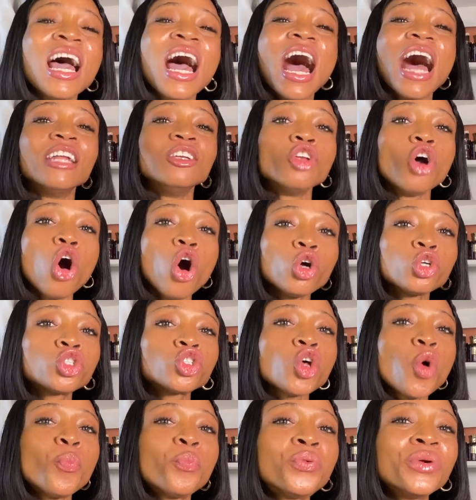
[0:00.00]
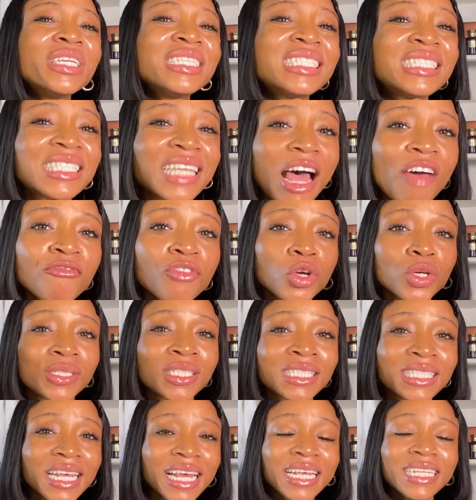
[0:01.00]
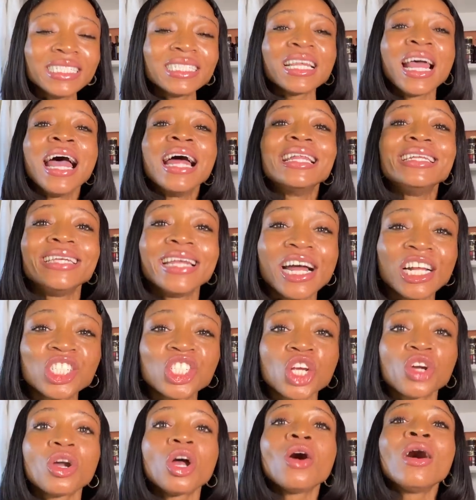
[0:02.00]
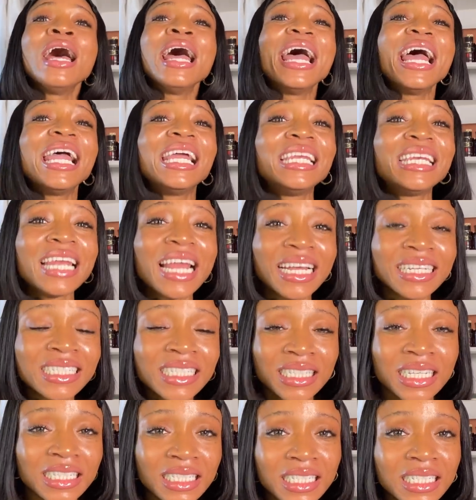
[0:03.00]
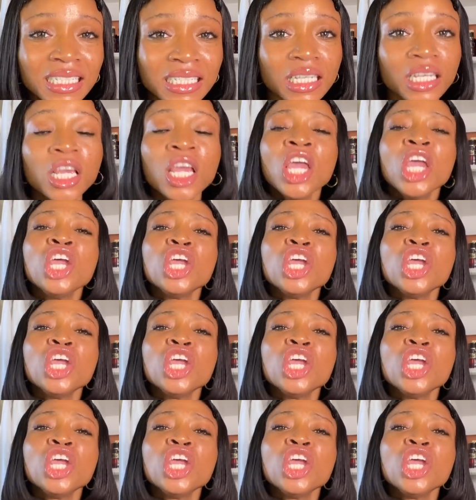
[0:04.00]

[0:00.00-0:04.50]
and also preserve your skin's natural elasticity.